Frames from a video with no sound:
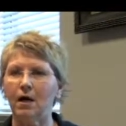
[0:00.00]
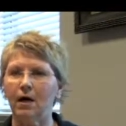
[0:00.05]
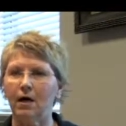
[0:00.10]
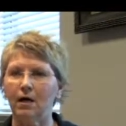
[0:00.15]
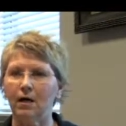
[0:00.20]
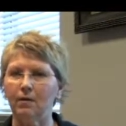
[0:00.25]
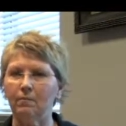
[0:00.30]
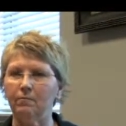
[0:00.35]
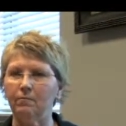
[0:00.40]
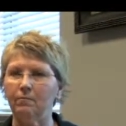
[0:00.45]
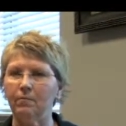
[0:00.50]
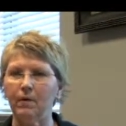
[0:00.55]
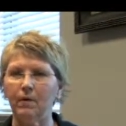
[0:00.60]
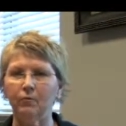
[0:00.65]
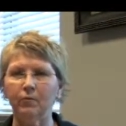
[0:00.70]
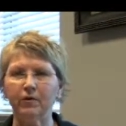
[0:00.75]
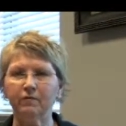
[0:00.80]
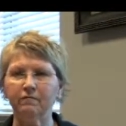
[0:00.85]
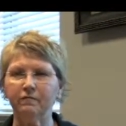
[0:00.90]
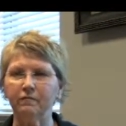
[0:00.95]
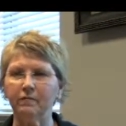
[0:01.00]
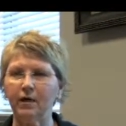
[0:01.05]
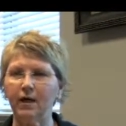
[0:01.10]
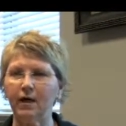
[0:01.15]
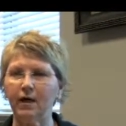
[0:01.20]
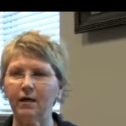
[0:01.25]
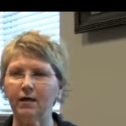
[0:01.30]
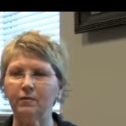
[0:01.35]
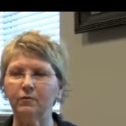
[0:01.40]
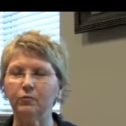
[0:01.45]
Um, we've
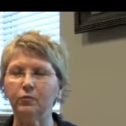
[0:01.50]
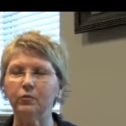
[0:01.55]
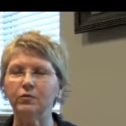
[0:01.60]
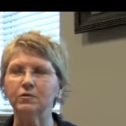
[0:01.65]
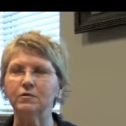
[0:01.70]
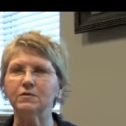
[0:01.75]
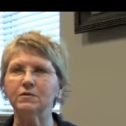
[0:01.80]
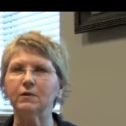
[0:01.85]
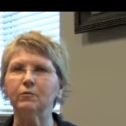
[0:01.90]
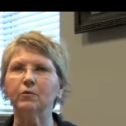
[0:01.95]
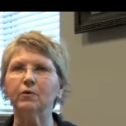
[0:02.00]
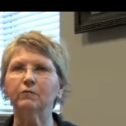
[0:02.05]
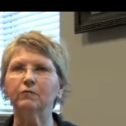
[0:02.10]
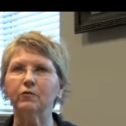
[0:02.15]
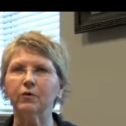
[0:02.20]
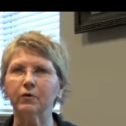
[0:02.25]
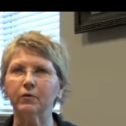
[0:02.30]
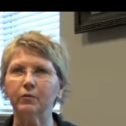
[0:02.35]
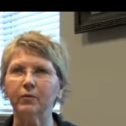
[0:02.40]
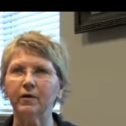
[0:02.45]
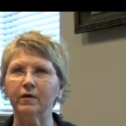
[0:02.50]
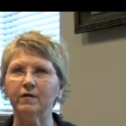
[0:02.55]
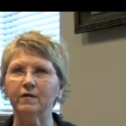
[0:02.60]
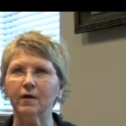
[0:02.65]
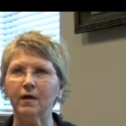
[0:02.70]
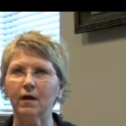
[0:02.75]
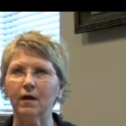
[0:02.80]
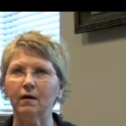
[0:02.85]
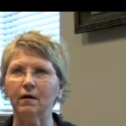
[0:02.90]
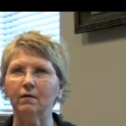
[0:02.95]
had wounds that we've worked with
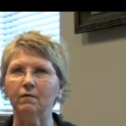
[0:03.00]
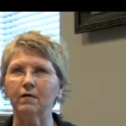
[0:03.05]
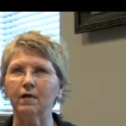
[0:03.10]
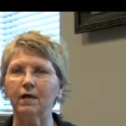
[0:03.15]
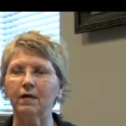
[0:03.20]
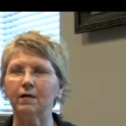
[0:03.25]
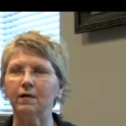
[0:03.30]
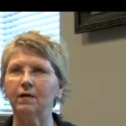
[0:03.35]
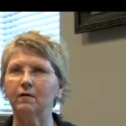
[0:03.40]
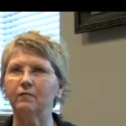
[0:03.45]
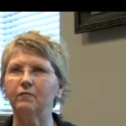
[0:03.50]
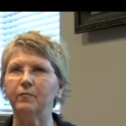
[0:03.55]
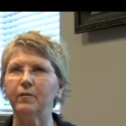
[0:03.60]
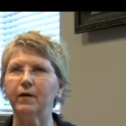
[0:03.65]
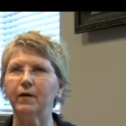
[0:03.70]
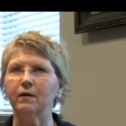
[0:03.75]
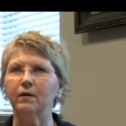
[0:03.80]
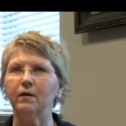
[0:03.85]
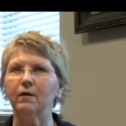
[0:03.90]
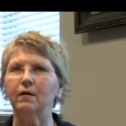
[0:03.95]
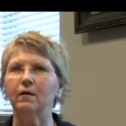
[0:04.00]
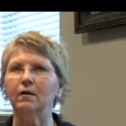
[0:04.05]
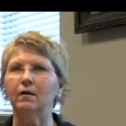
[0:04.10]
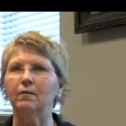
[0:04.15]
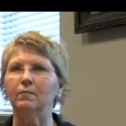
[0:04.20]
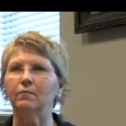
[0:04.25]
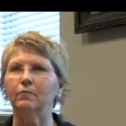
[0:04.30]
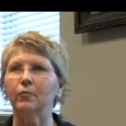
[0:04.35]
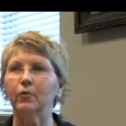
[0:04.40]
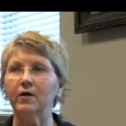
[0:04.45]
now that have been
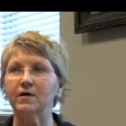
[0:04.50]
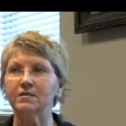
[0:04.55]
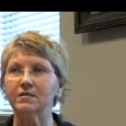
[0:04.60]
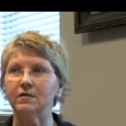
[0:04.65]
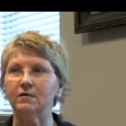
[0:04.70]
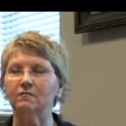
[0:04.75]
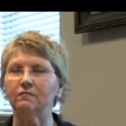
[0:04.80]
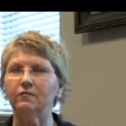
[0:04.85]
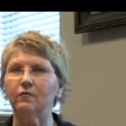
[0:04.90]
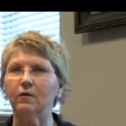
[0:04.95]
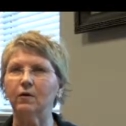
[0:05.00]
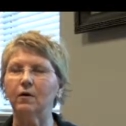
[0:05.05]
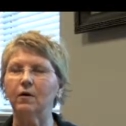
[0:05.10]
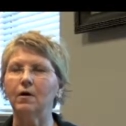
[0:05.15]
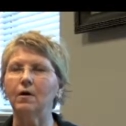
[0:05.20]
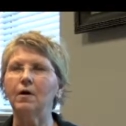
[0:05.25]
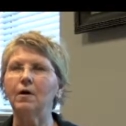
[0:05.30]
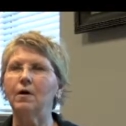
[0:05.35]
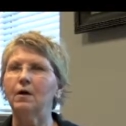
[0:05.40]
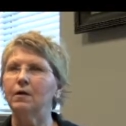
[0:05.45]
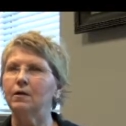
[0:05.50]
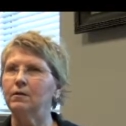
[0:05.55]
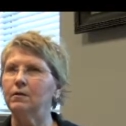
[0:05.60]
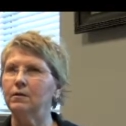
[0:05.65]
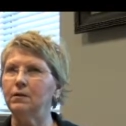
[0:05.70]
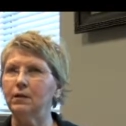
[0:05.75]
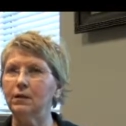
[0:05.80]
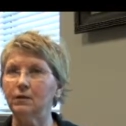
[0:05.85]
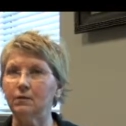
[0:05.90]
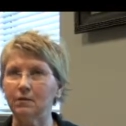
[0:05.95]
um, present for
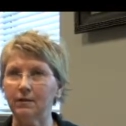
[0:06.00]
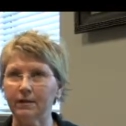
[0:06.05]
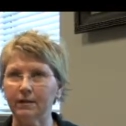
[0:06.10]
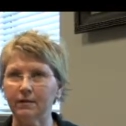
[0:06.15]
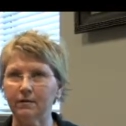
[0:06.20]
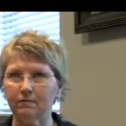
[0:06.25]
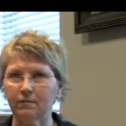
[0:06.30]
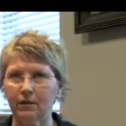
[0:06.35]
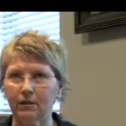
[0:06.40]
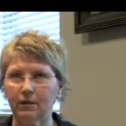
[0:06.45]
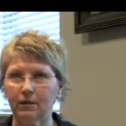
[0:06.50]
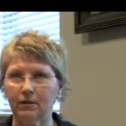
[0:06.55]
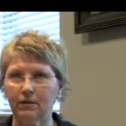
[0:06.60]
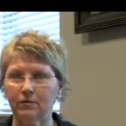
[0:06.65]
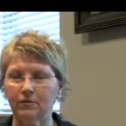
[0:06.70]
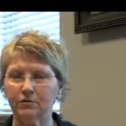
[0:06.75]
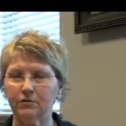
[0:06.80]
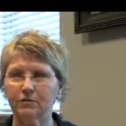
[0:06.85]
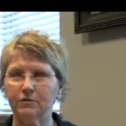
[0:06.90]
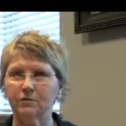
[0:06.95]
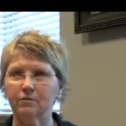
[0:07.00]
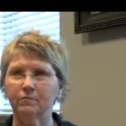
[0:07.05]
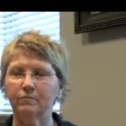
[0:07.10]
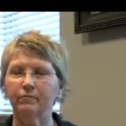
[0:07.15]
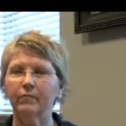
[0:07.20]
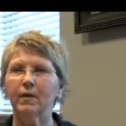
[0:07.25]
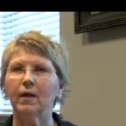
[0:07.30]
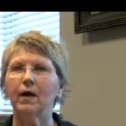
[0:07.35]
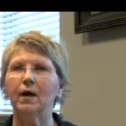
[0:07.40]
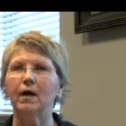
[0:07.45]
nearly three years.
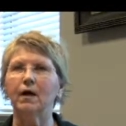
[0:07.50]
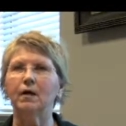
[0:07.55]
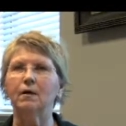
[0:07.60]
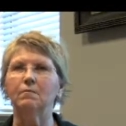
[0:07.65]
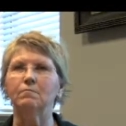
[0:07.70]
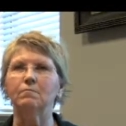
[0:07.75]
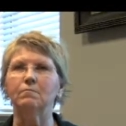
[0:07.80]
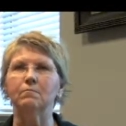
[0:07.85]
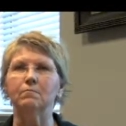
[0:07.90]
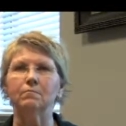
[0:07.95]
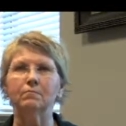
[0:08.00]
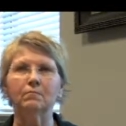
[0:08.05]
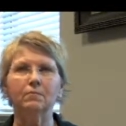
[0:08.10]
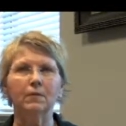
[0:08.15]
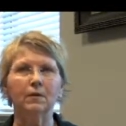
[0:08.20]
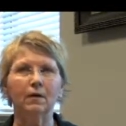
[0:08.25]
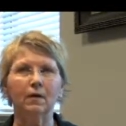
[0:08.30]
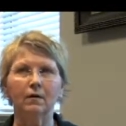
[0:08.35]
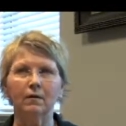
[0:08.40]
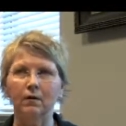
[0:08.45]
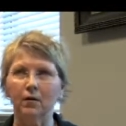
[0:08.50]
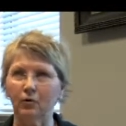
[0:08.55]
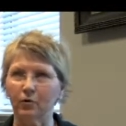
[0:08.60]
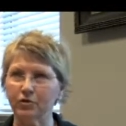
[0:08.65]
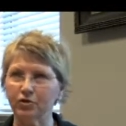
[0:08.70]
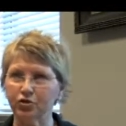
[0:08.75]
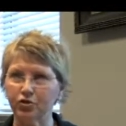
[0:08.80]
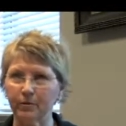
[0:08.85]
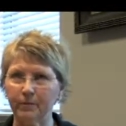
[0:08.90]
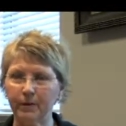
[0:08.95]
Um,
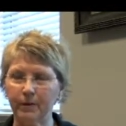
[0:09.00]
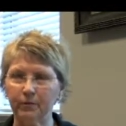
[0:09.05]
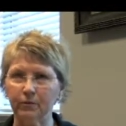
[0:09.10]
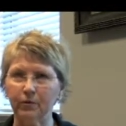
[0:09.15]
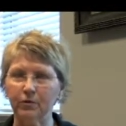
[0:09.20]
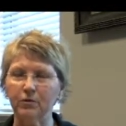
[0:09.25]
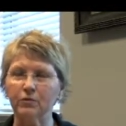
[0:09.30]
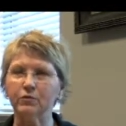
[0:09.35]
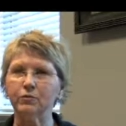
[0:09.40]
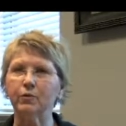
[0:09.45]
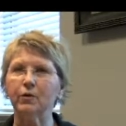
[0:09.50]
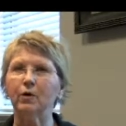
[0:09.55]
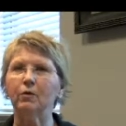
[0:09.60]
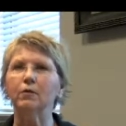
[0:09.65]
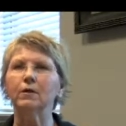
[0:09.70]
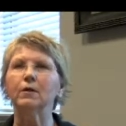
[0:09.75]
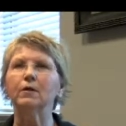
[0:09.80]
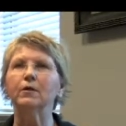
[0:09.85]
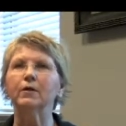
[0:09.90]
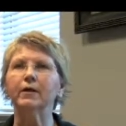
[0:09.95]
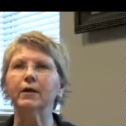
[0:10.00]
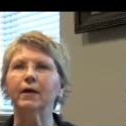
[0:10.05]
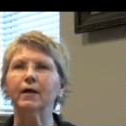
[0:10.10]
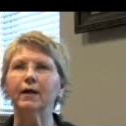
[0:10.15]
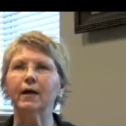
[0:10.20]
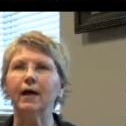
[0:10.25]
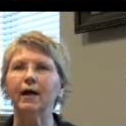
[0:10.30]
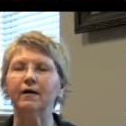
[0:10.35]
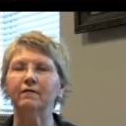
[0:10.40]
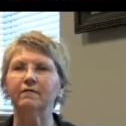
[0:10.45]
lower extremity wounds, we're only
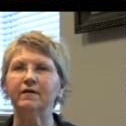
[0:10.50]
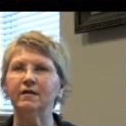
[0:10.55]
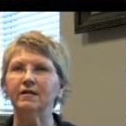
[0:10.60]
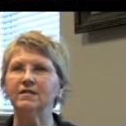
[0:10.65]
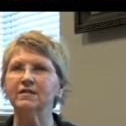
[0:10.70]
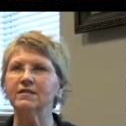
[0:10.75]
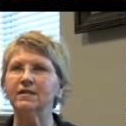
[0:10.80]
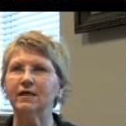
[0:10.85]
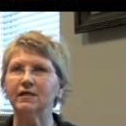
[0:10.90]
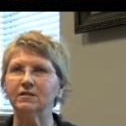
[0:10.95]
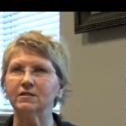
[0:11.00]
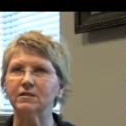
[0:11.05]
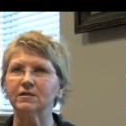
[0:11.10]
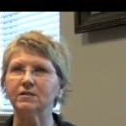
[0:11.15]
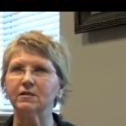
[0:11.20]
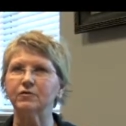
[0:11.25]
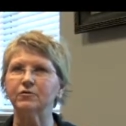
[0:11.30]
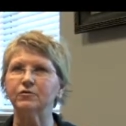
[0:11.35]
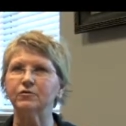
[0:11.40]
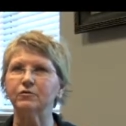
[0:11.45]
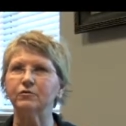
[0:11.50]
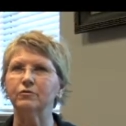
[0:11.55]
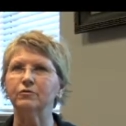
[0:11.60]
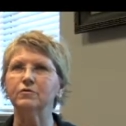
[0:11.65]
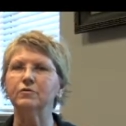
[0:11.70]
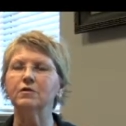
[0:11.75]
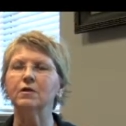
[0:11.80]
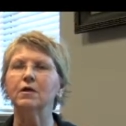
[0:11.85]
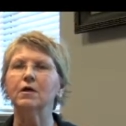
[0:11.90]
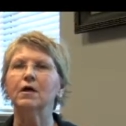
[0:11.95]
looking at venous stasis
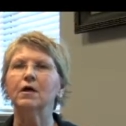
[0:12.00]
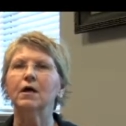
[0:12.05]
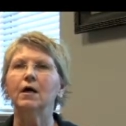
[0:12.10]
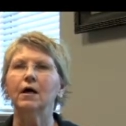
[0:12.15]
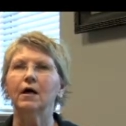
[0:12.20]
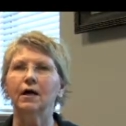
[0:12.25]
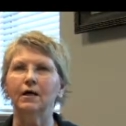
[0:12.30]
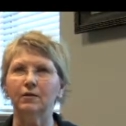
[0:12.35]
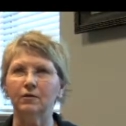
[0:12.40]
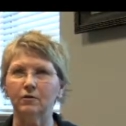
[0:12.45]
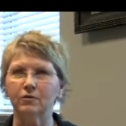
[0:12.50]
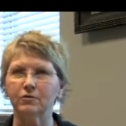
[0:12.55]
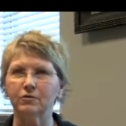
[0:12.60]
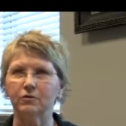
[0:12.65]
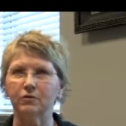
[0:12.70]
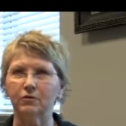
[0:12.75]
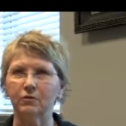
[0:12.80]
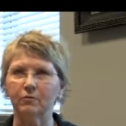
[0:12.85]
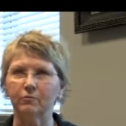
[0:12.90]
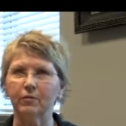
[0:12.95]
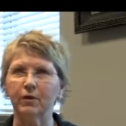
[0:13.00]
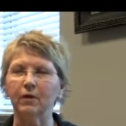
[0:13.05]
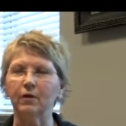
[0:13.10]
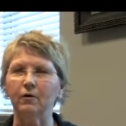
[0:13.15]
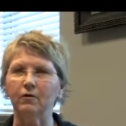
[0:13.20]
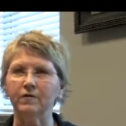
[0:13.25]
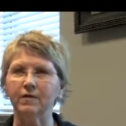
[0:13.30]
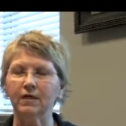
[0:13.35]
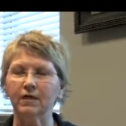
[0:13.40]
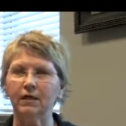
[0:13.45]
ulcers, and those are
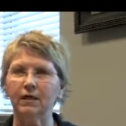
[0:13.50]
below the